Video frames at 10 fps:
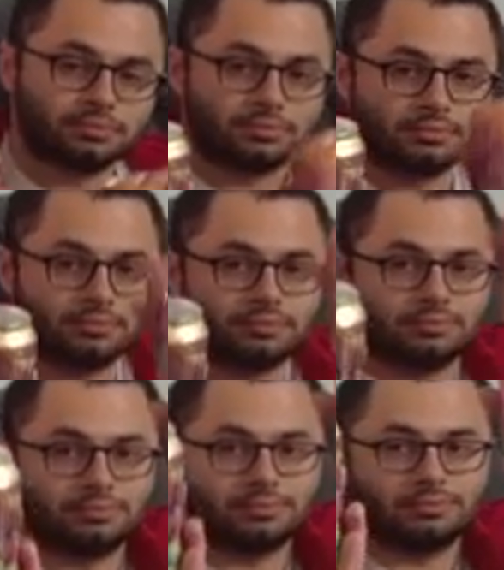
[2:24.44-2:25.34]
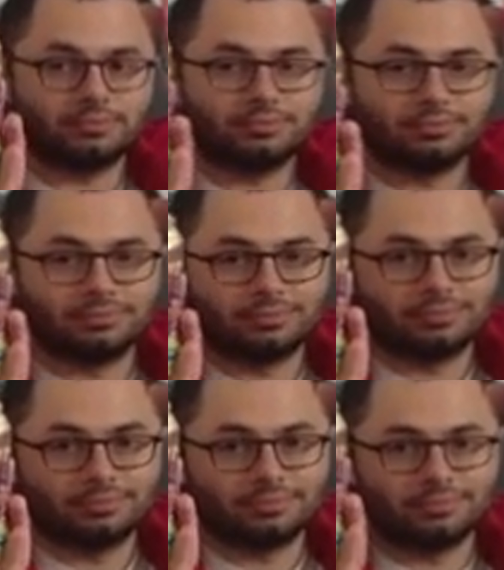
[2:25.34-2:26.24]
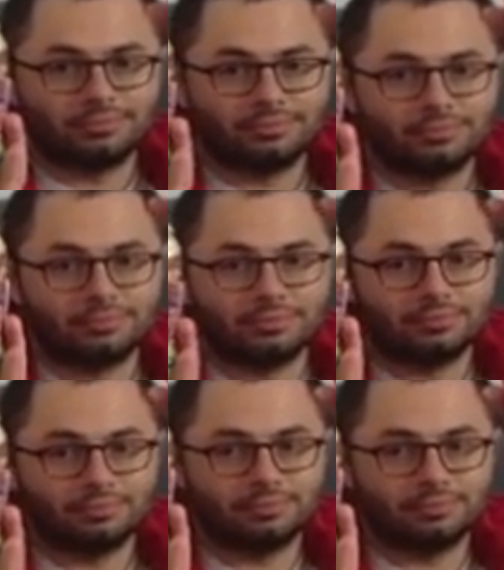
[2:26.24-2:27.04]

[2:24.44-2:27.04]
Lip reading: No words are spoken by the person on screen.